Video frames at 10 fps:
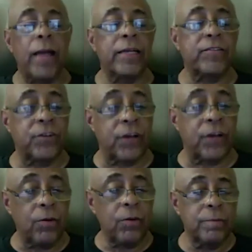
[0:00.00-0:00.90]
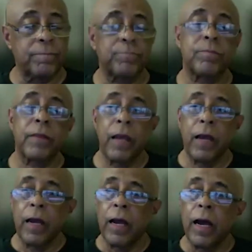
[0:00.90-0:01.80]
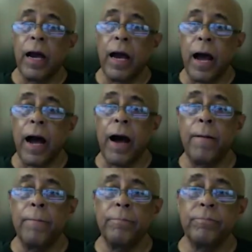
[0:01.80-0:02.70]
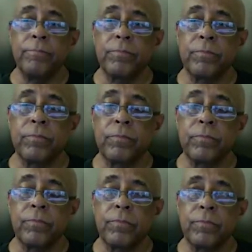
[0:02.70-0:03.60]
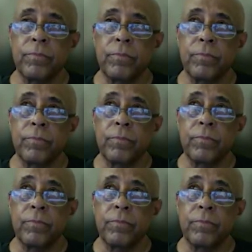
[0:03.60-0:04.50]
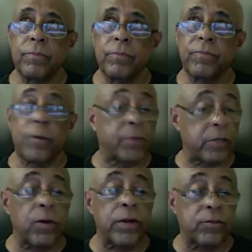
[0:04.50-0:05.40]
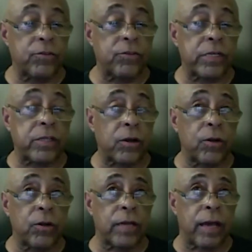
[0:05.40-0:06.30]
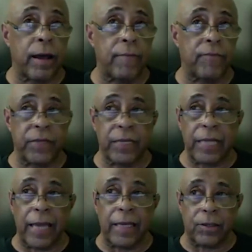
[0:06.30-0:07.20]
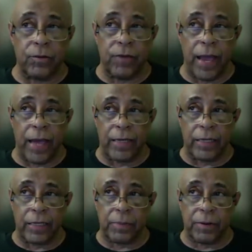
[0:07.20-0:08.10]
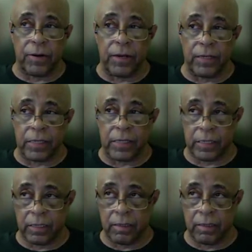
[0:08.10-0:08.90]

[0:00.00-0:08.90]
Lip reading: I let you go, from the story that you just told, I feel like you've had an experience